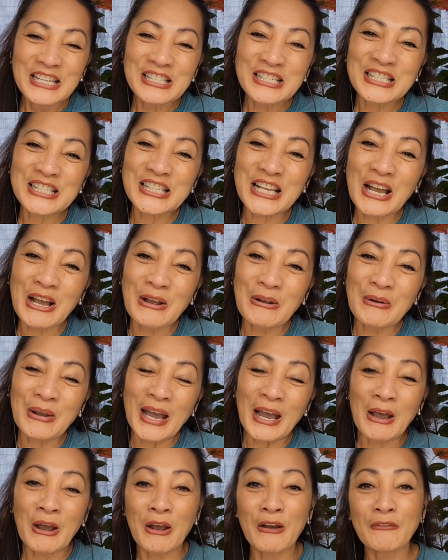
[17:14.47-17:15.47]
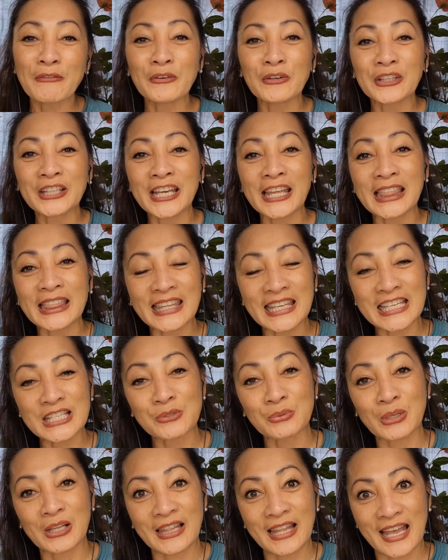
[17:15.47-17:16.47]
So hopefully
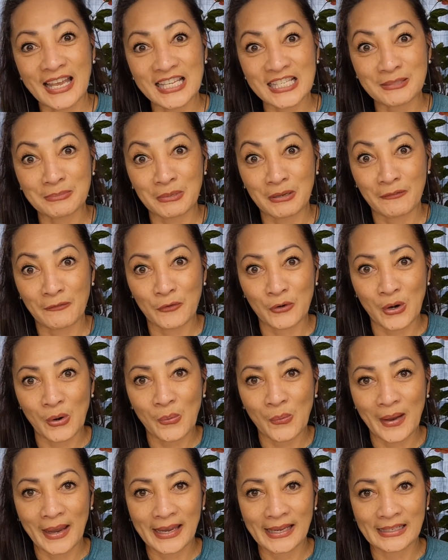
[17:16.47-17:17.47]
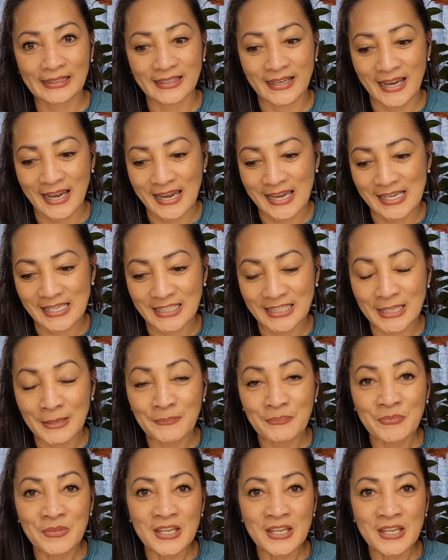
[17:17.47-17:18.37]
this will last me for a while, guys.